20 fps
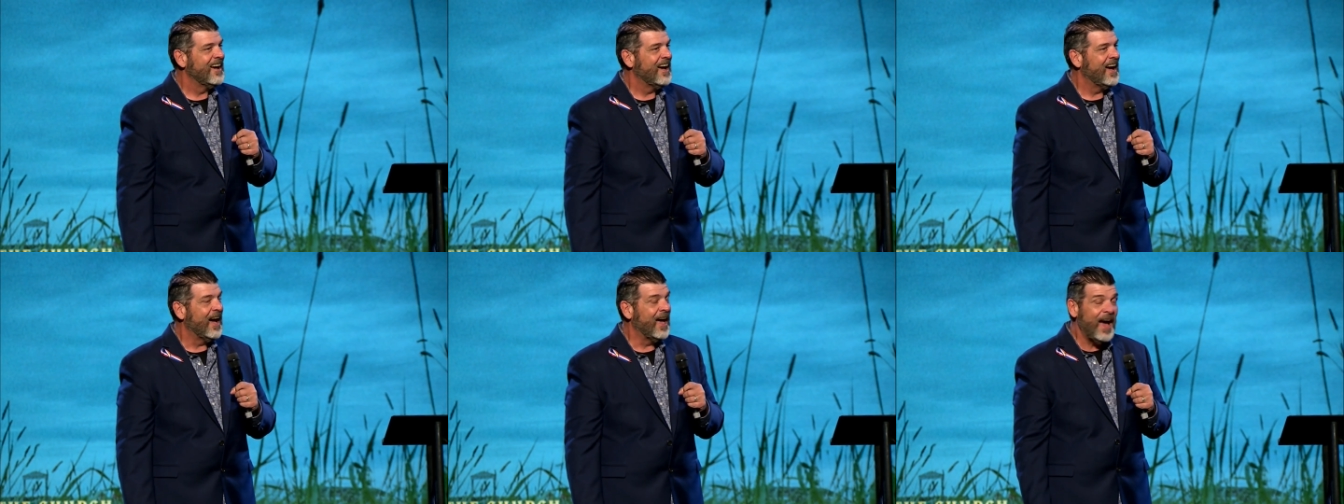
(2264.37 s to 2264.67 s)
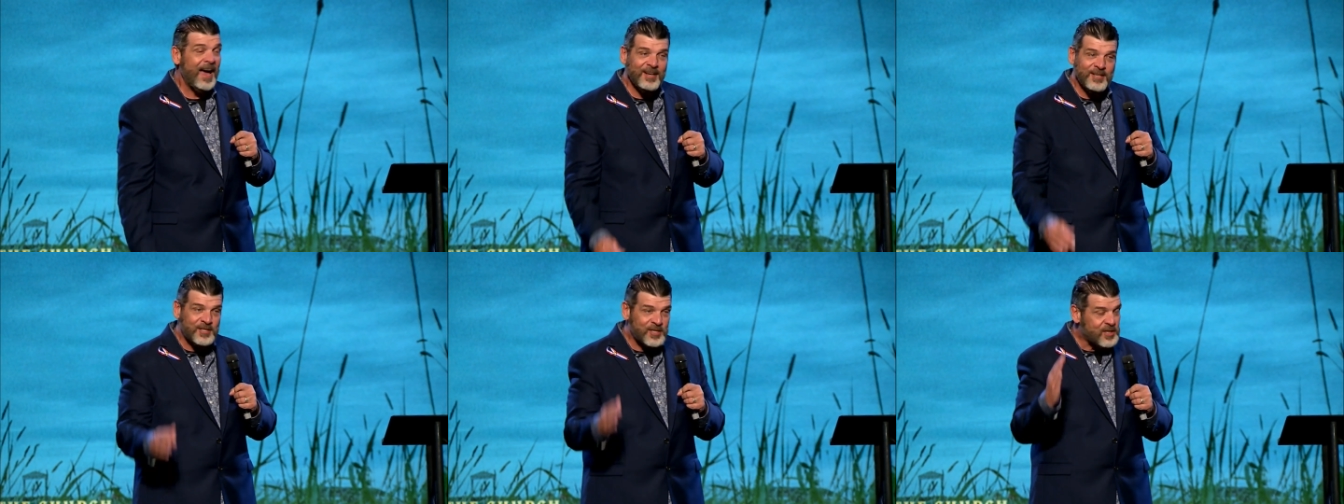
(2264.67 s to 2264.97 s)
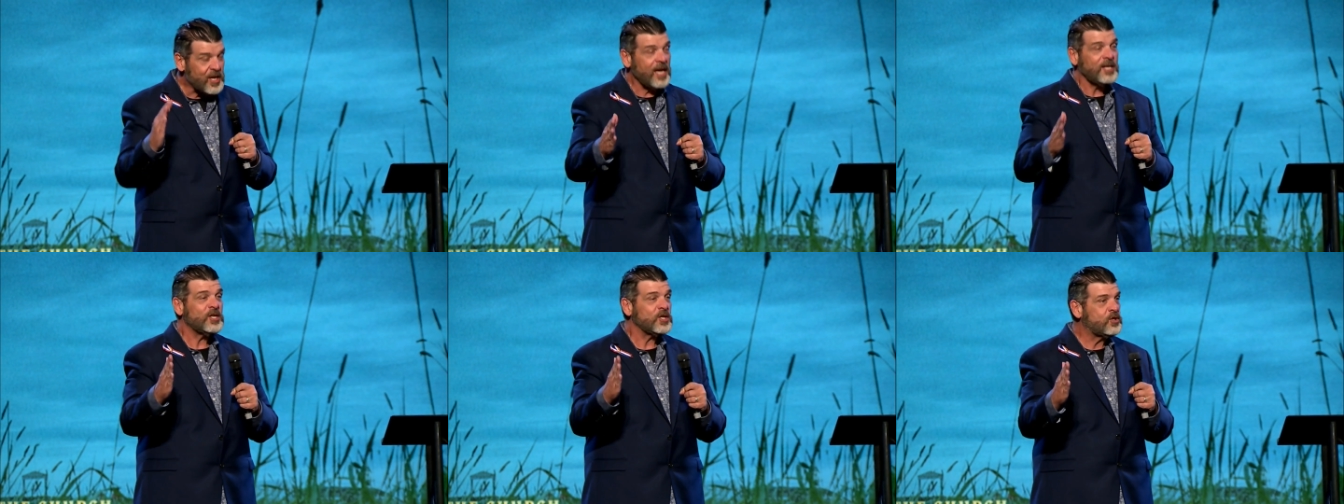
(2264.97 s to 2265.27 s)
That is
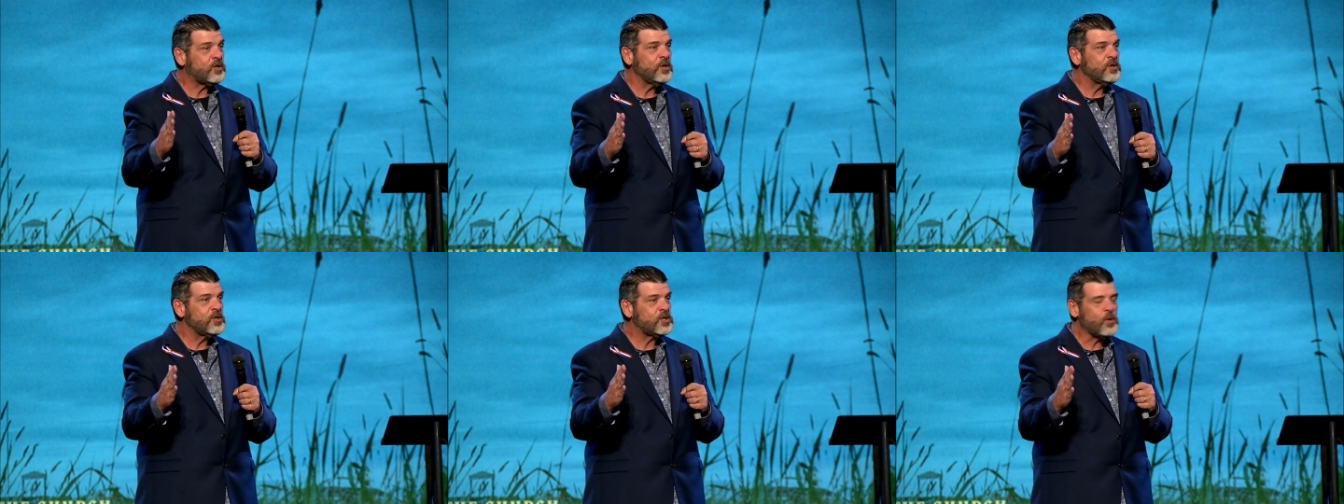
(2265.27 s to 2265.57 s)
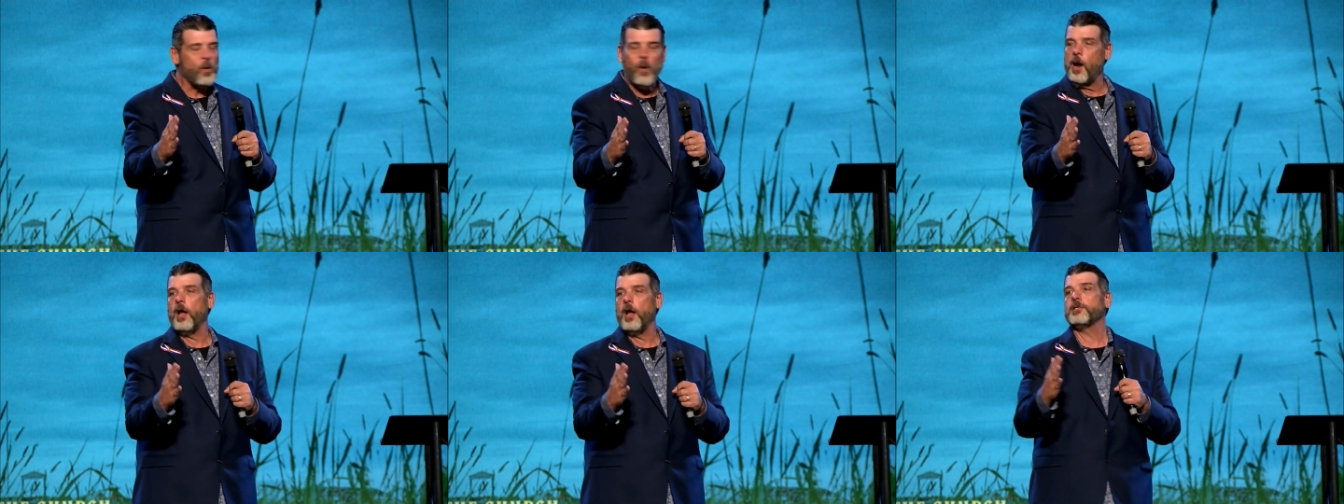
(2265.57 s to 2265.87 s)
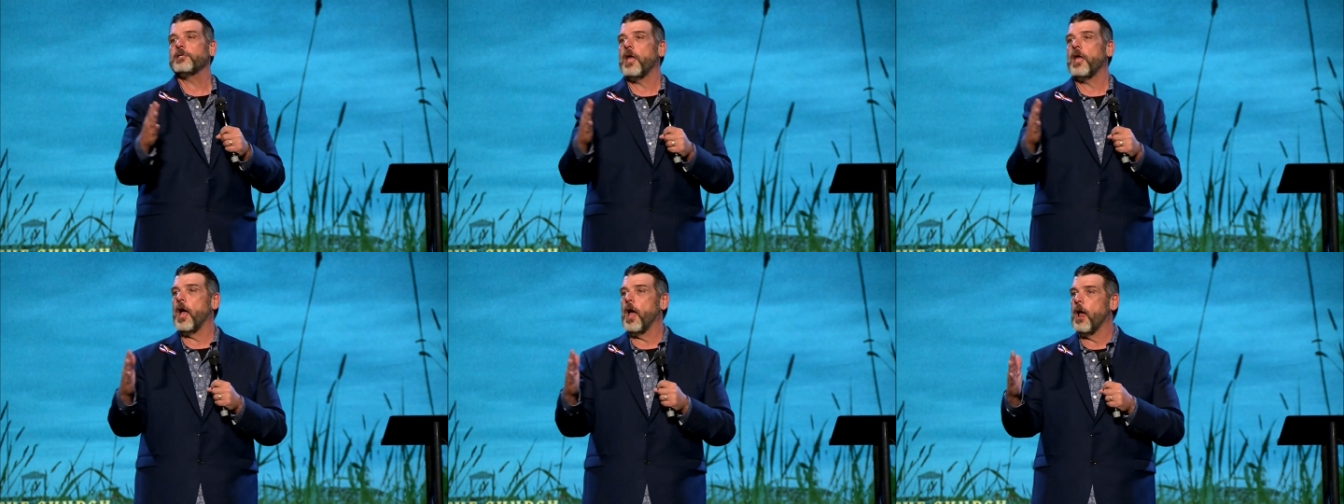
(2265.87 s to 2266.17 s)
such a true story.
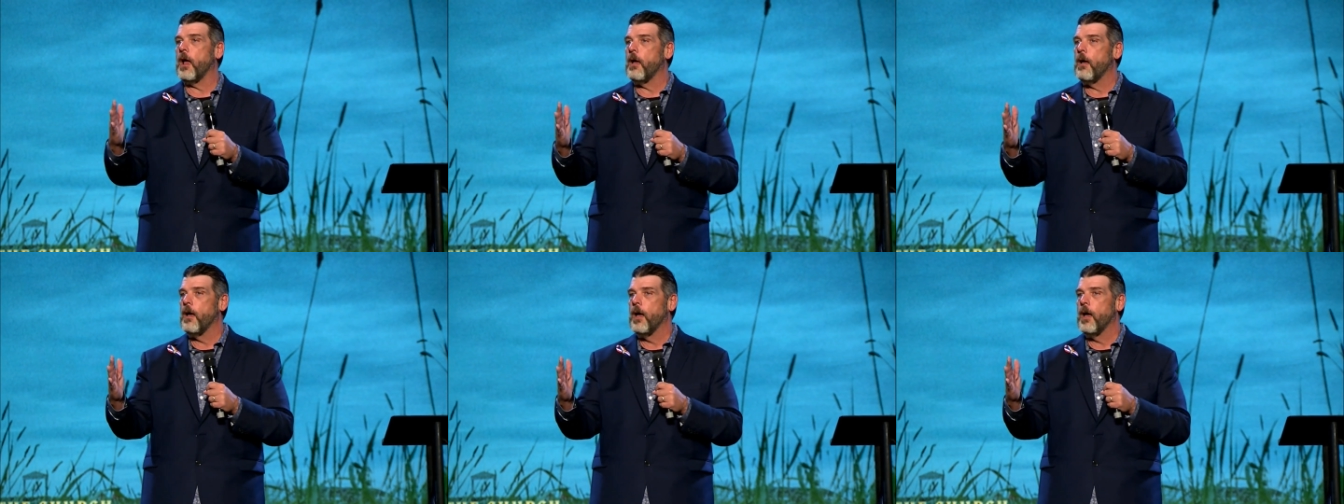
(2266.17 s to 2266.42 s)
It's like,